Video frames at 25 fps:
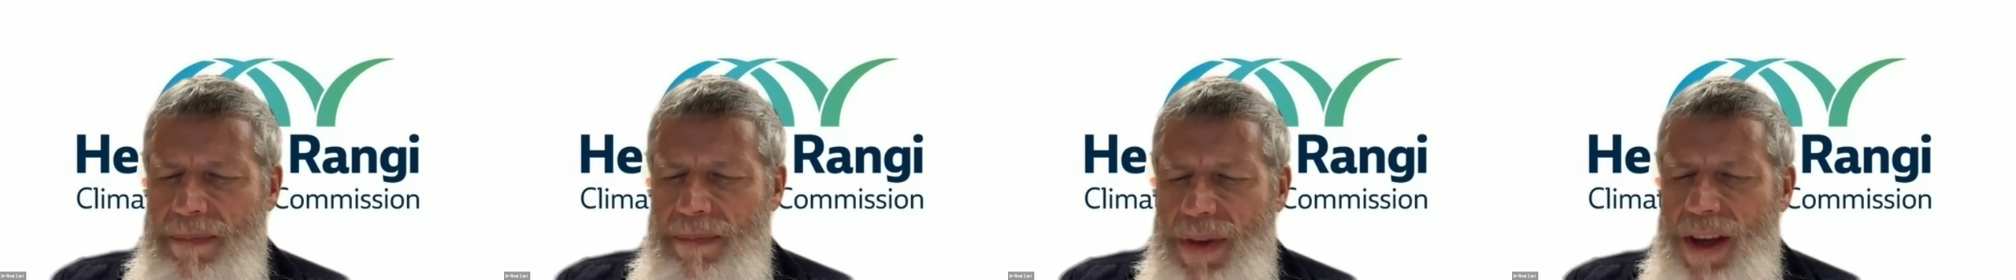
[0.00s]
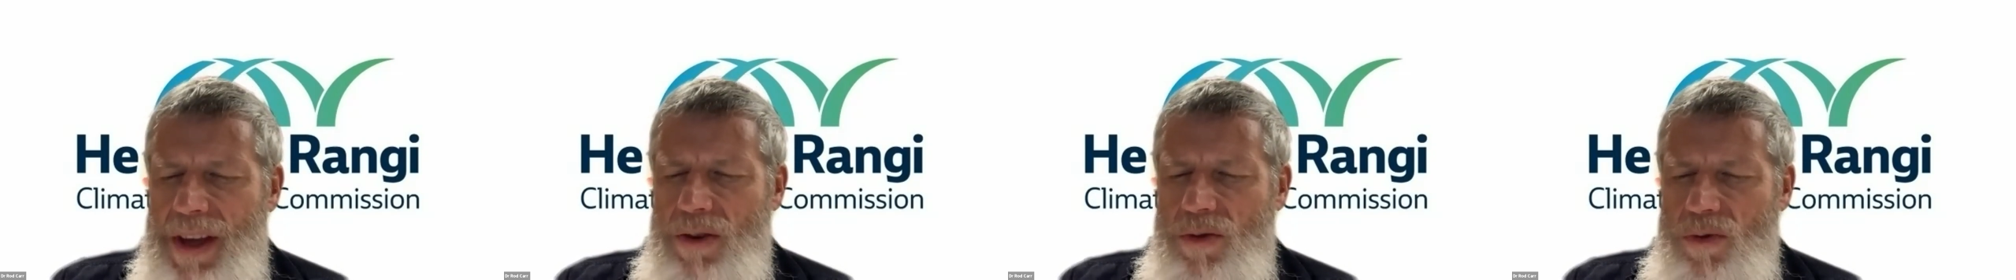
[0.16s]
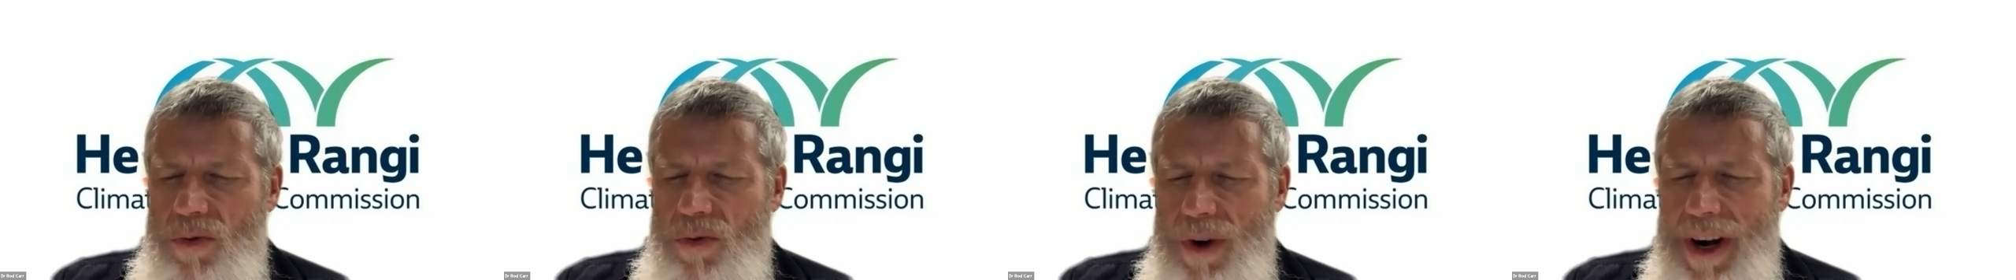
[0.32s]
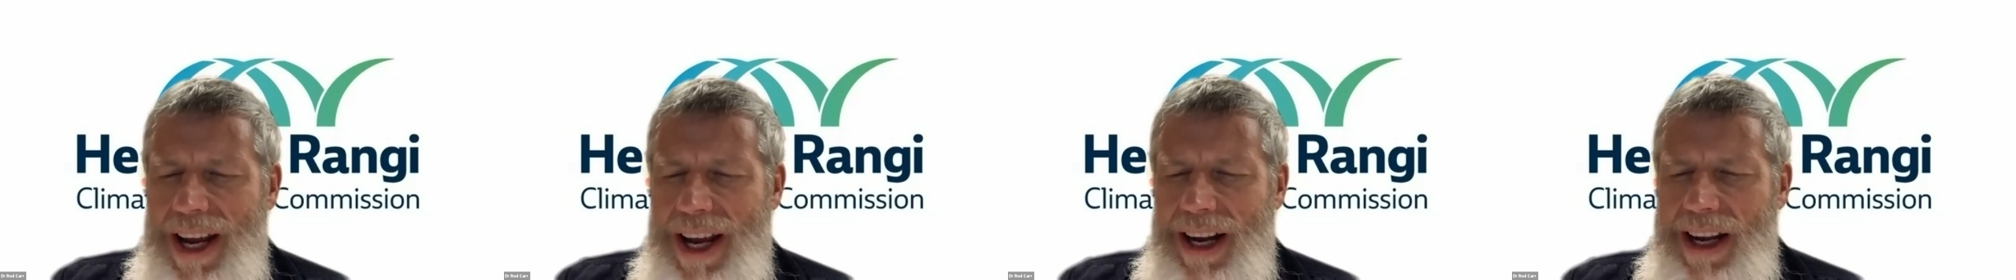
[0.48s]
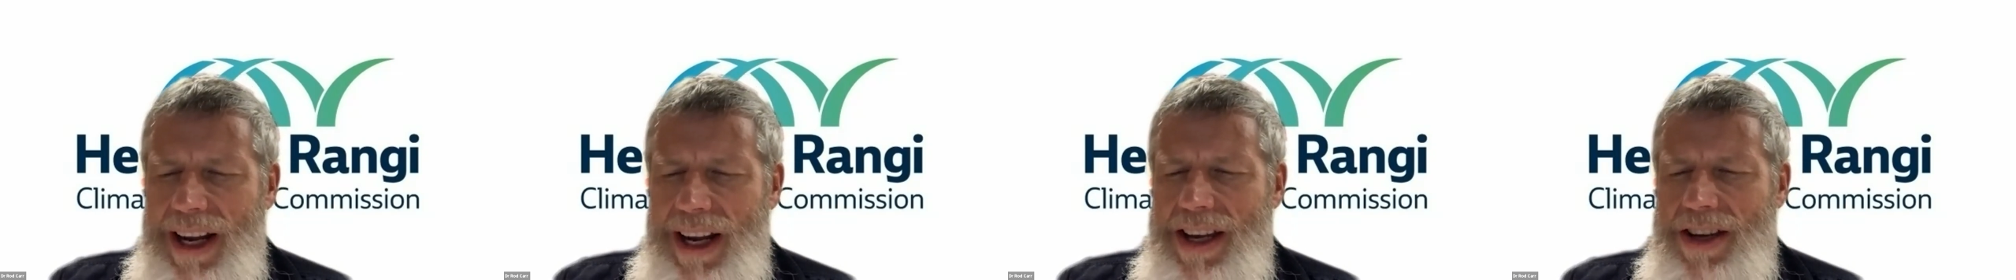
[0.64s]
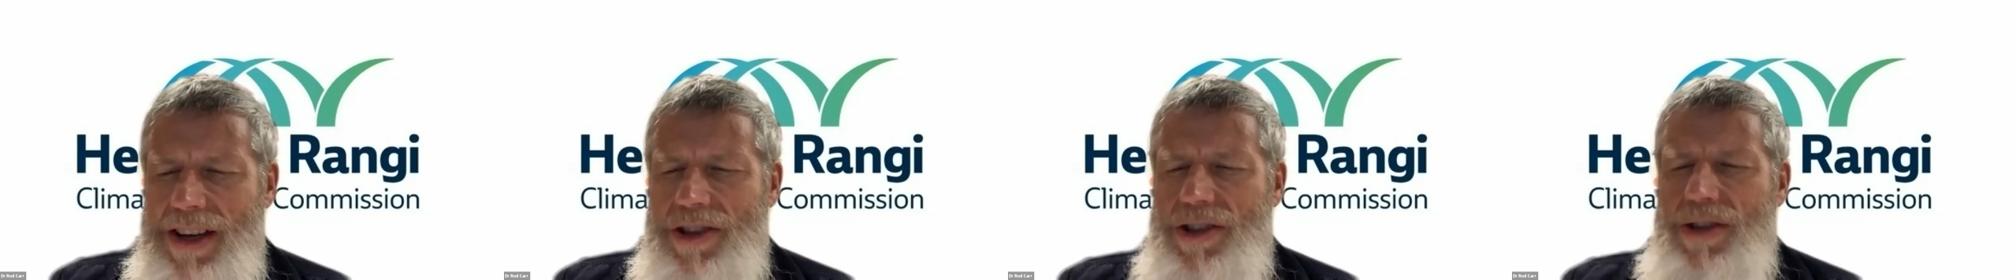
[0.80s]
it
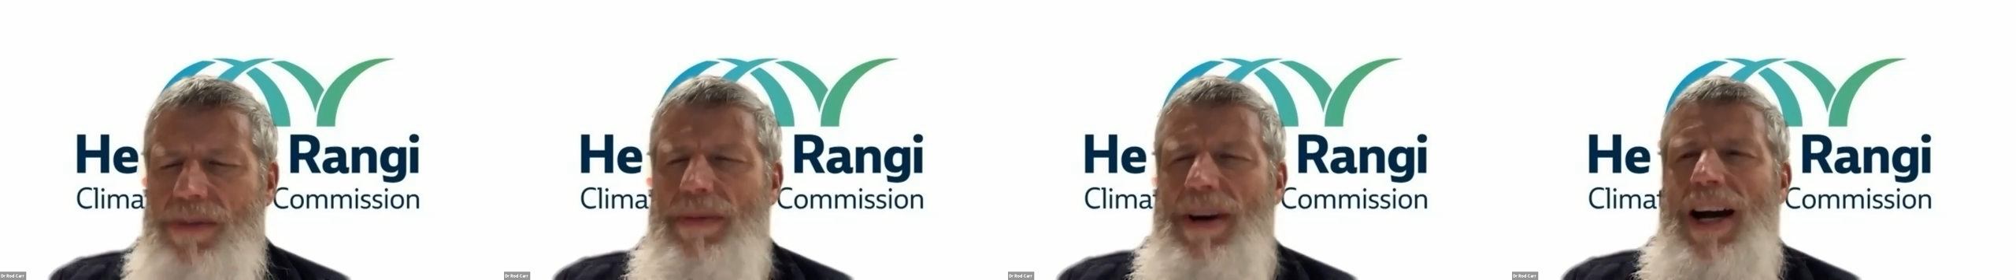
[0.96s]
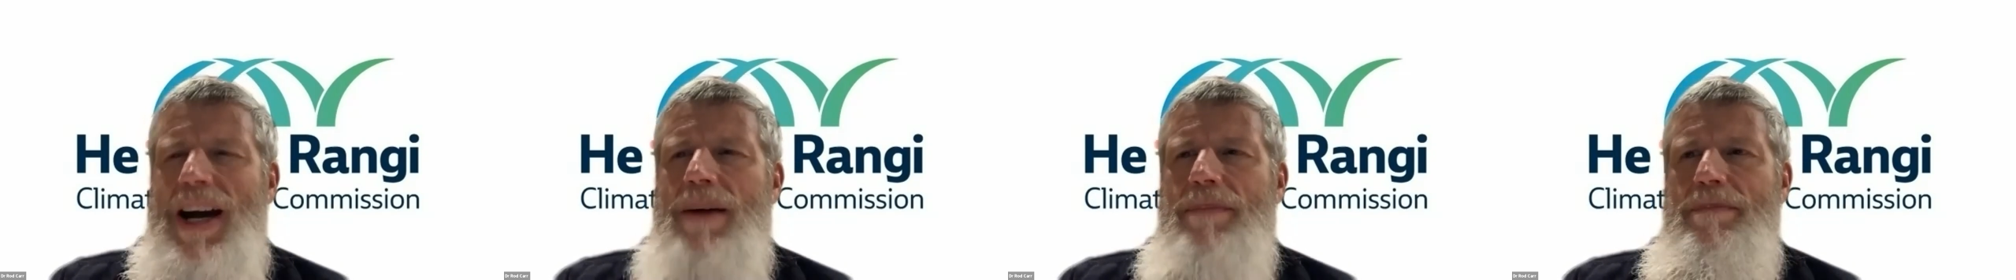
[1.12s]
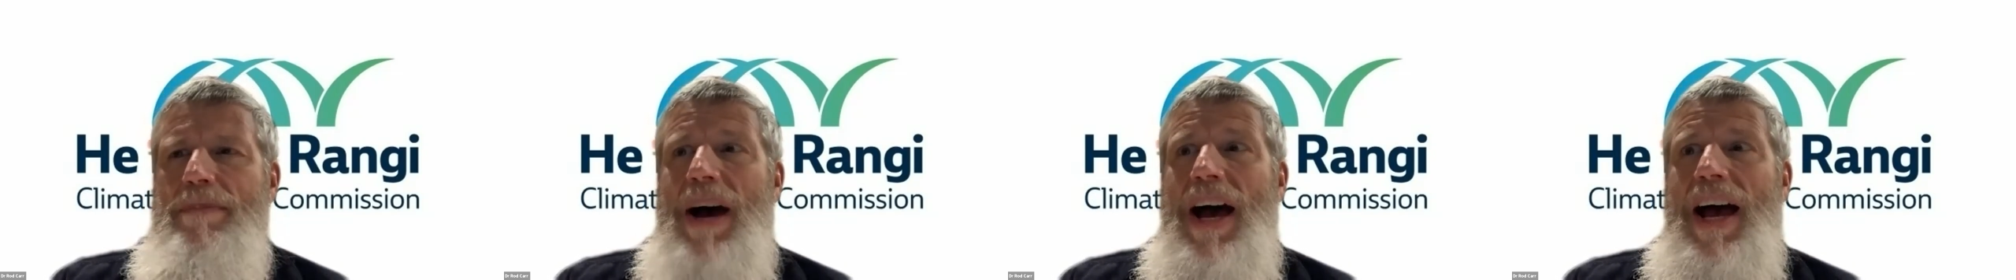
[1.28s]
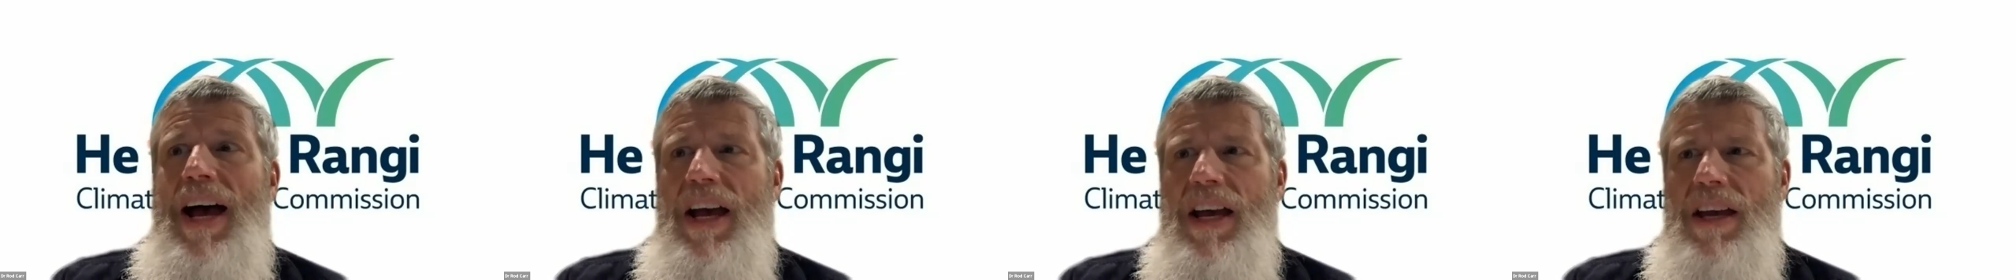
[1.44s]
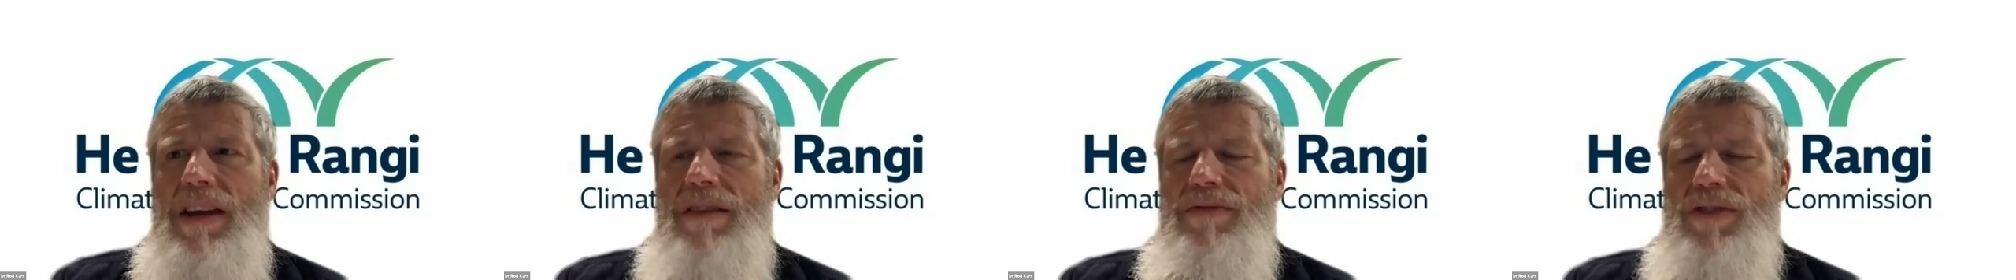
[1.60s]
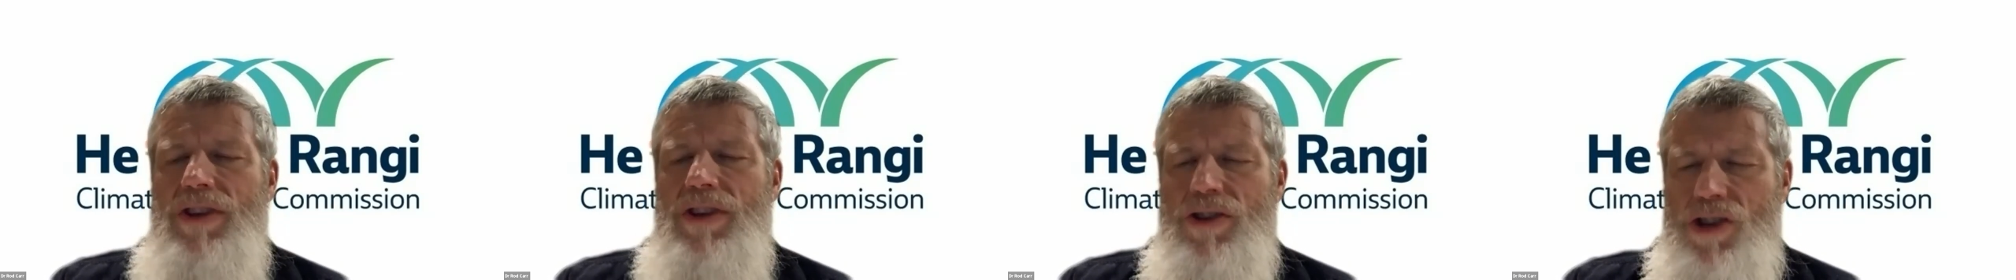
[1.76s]
really is about
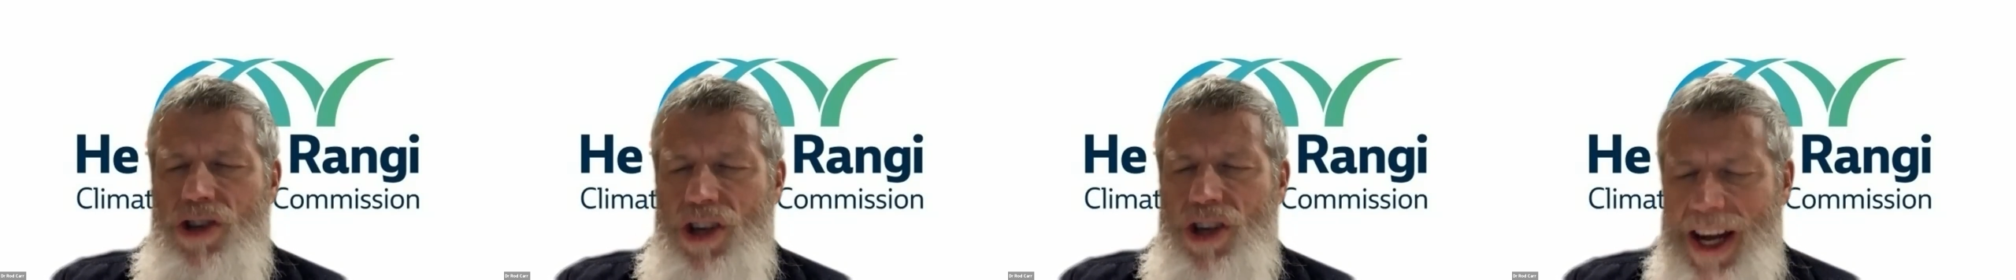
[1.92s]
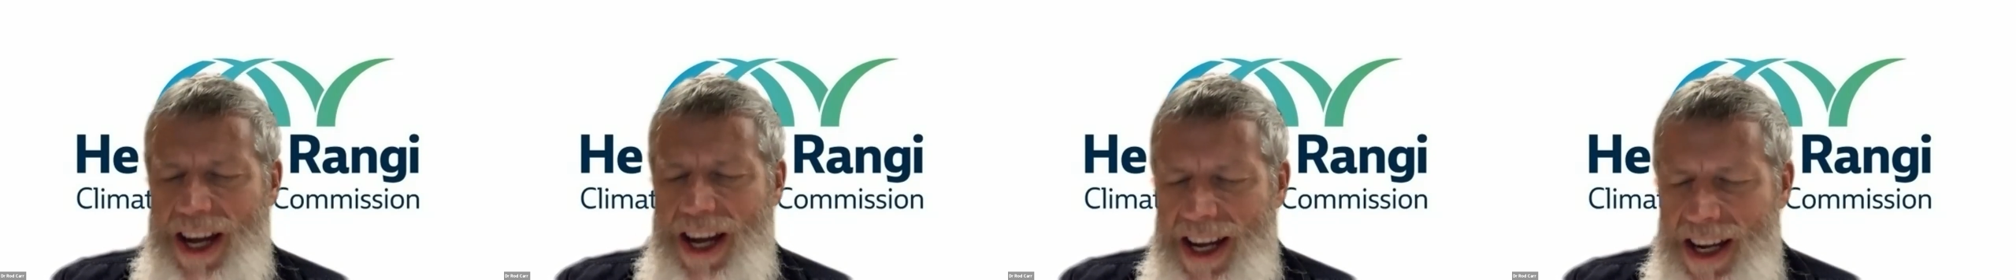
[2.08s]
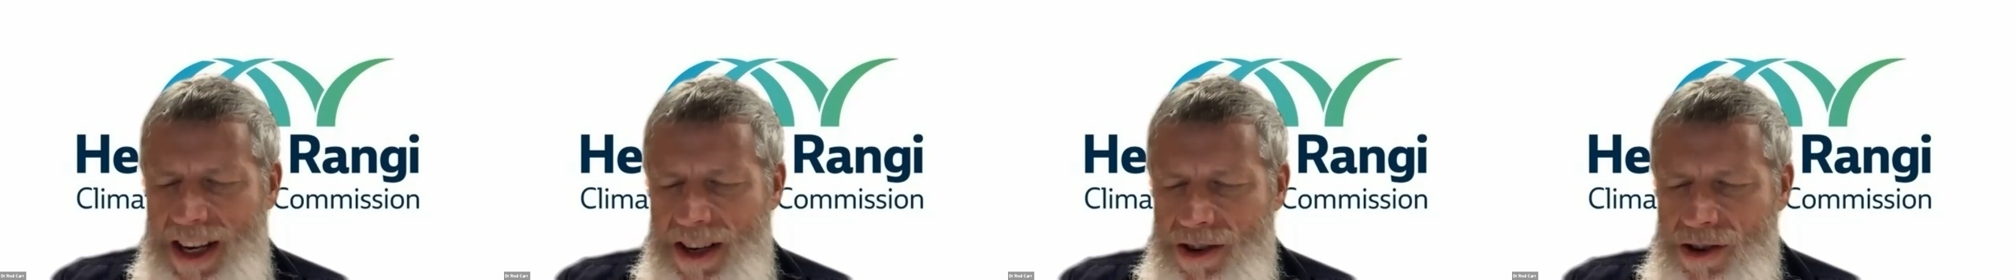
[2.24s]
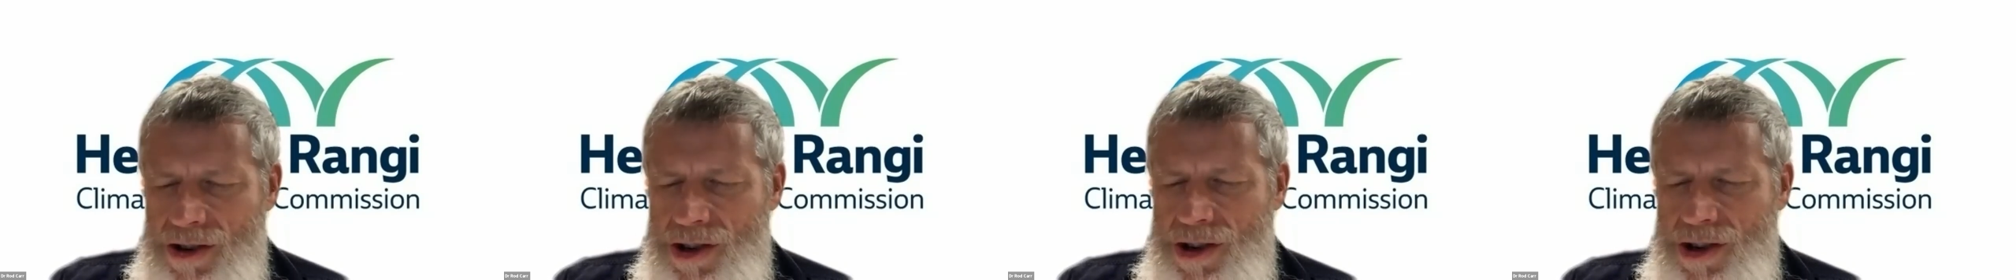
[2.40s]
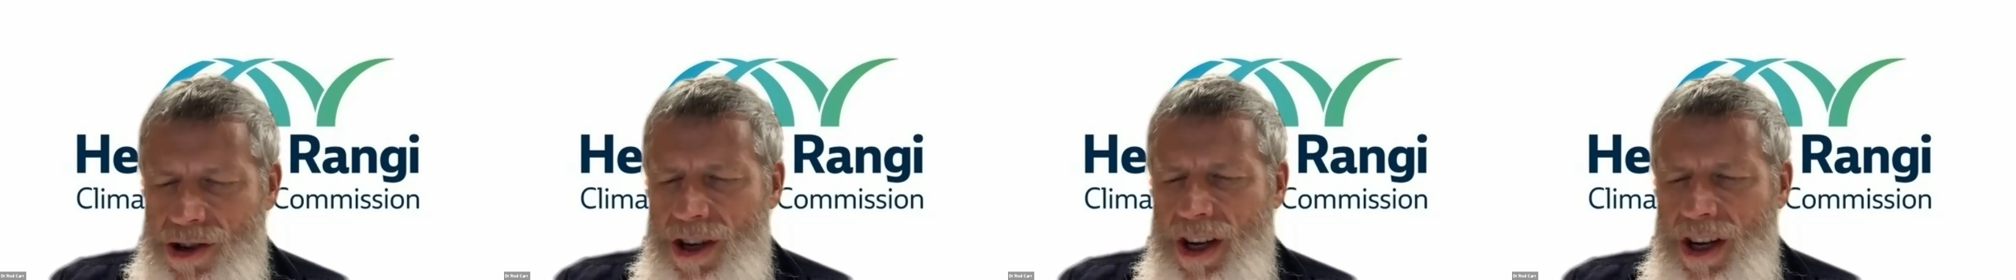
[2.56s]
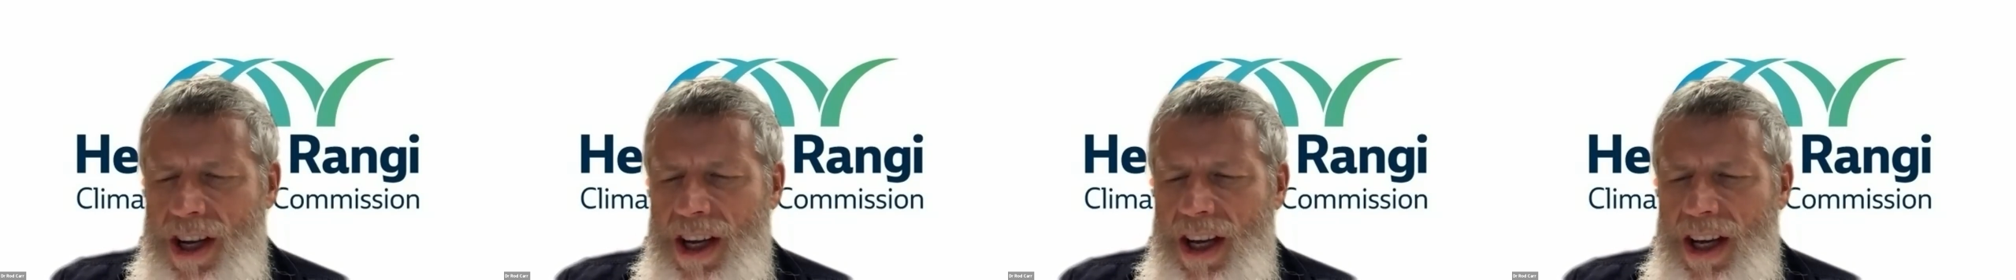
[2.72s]
behavior
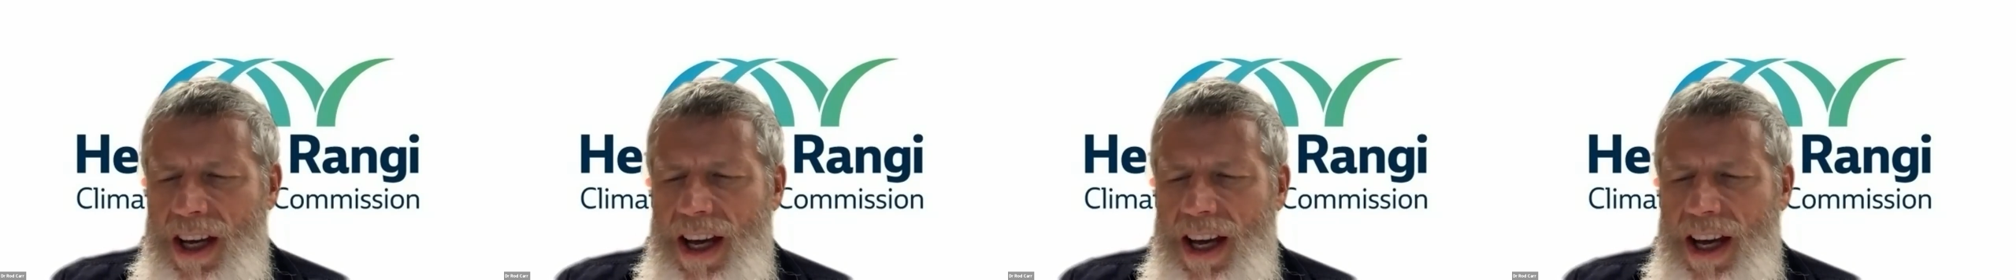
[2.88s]
change